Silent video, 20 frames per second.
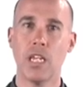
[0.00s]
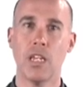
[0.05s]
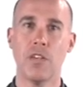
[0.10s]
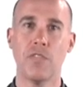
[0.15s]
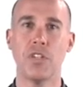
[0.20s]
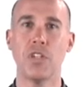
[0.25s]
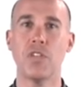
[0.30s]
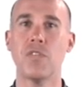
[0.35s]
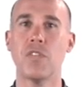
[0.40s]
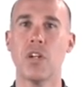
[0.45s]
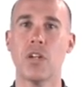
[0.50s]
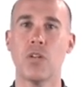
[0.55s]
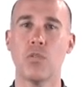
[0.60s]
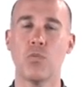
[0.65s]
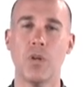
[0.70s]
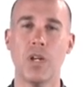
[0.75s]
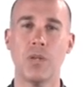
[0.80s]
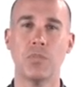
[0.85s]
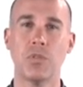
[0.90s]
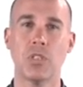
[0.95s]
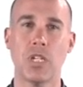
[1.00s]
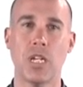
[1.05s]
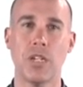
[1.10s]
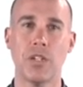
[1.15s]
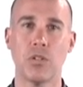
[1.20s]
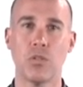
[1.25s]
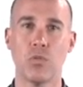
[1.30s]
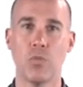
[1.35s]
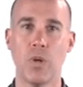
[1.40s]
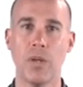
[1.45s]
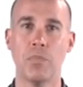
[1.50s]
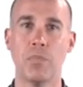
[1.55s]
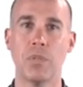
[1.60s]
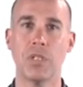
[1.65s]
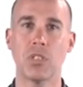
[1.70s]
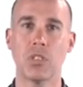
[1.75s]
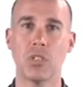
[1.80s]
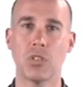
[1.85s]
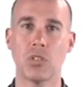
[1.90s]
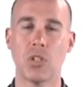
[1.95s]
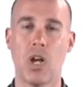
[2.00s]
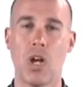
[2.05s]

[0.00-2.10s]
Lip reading: If you've got a website or web business